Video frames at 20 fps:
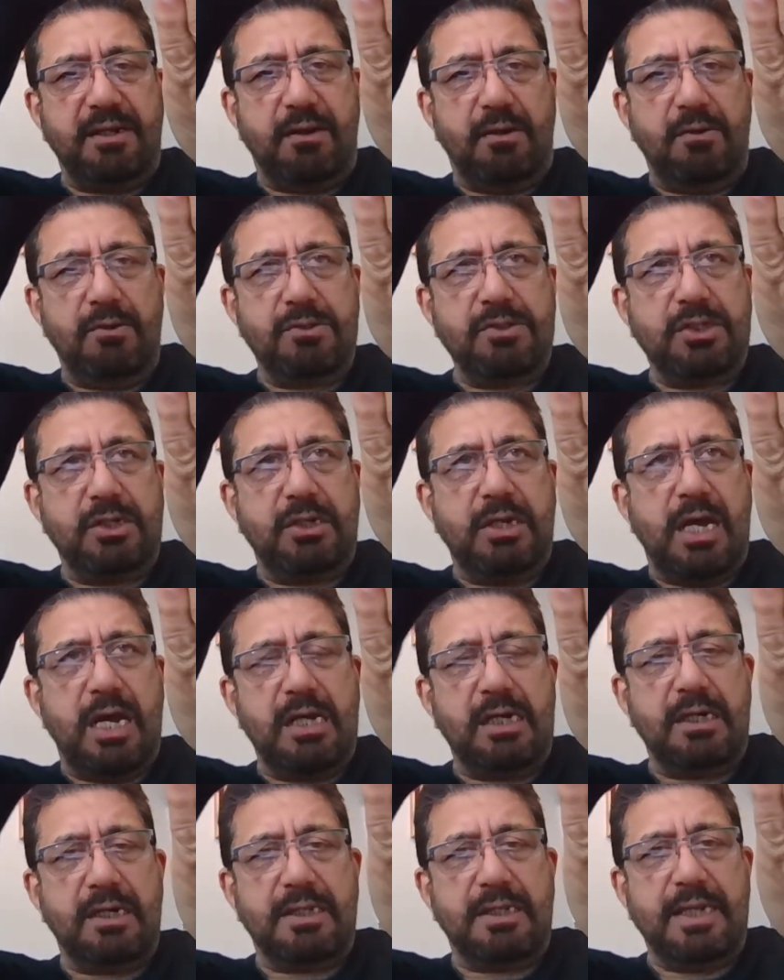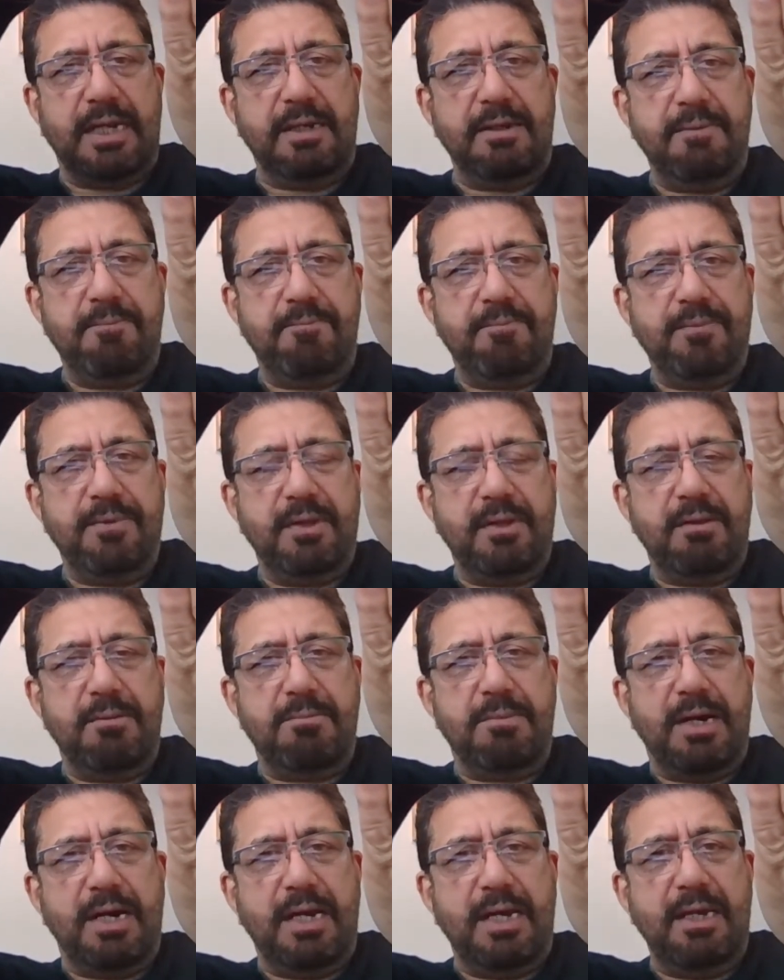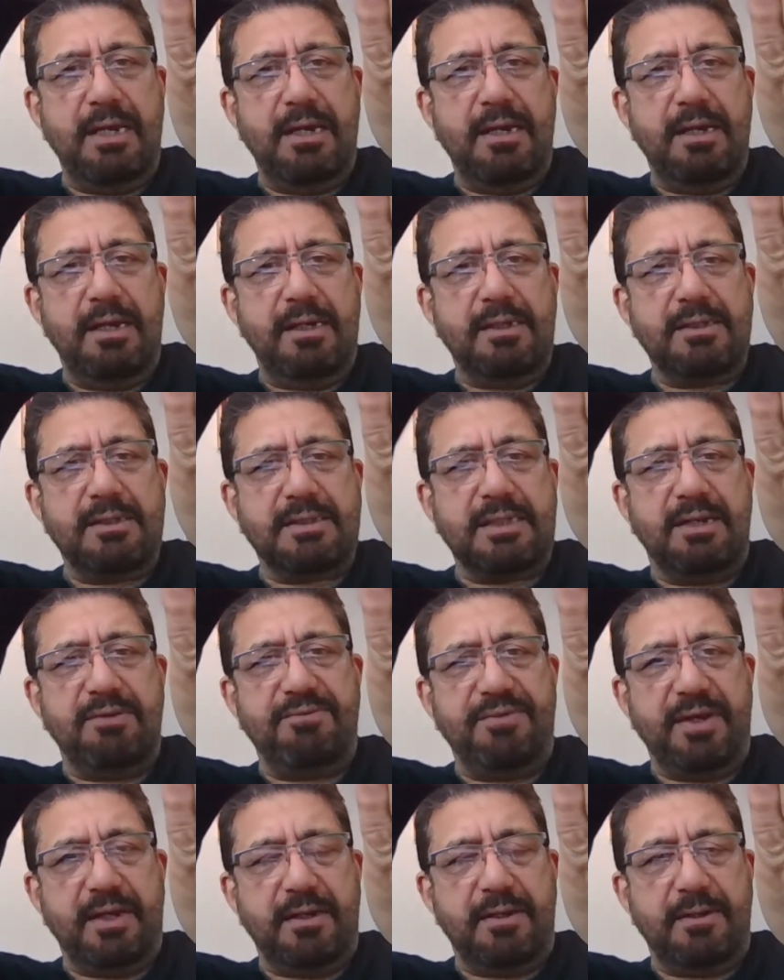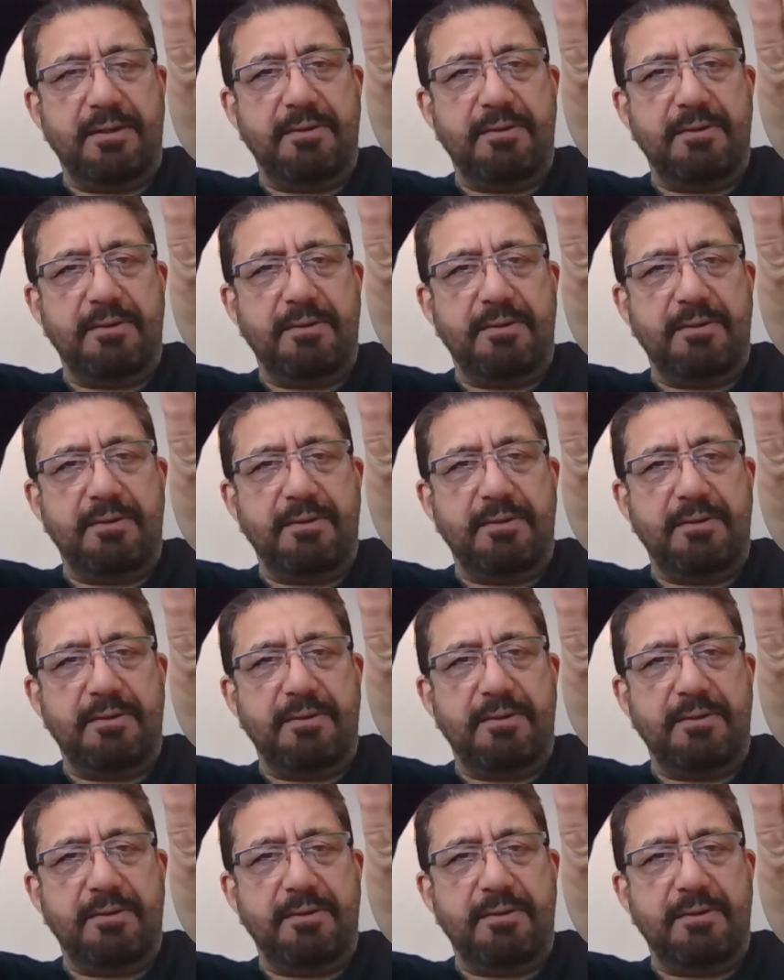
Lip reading: looks longer than my sun finger.